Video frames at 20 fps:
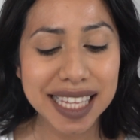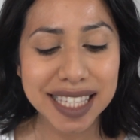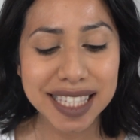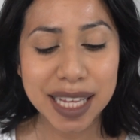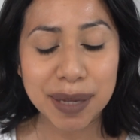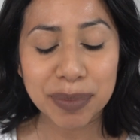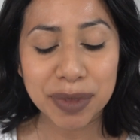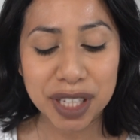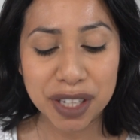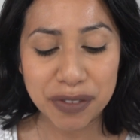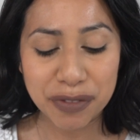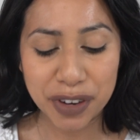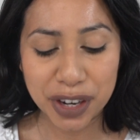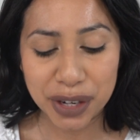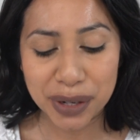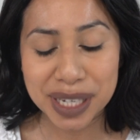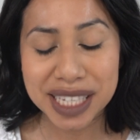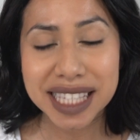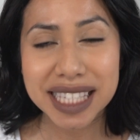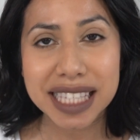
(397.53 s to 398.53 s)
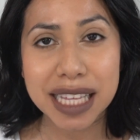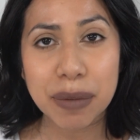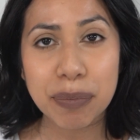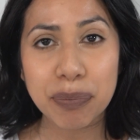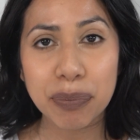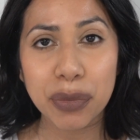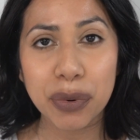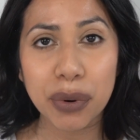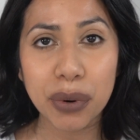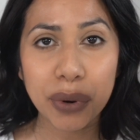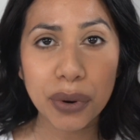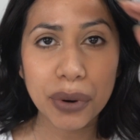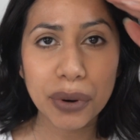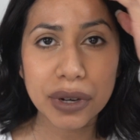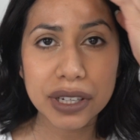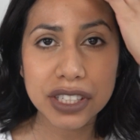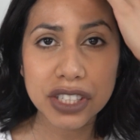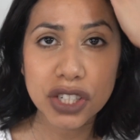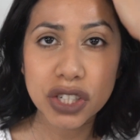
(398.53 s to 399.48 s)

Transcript: something very simple